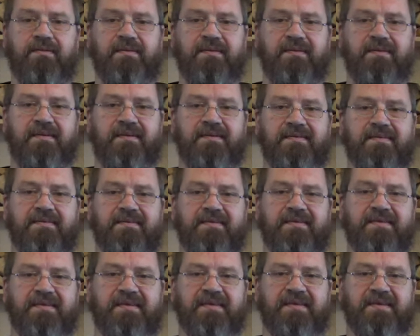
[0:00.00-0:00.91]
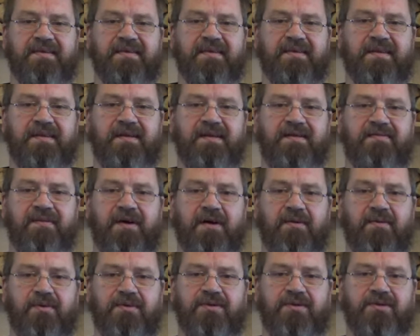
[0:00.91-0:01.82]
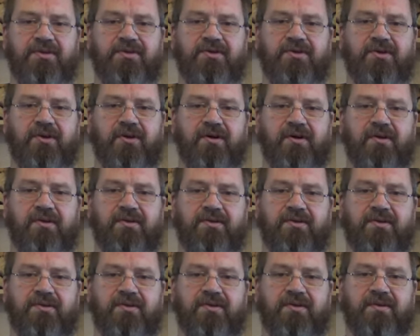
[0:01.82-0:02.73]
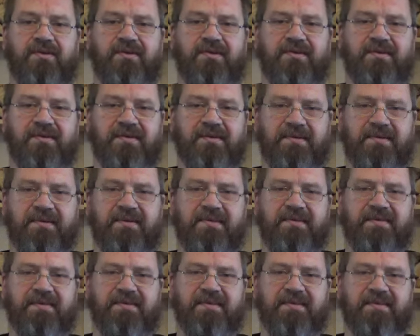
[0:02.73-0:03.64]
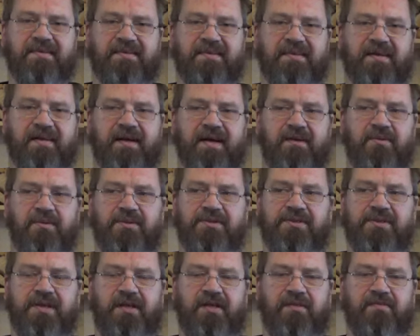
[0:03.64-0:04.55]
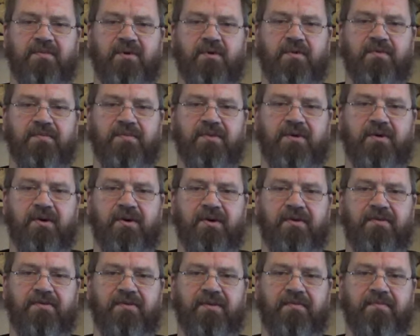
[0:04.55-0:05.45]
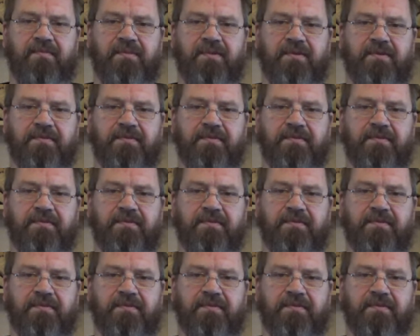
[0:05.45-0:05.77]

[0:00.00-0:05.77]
You know, if I was in charge, I would send them home, all of them,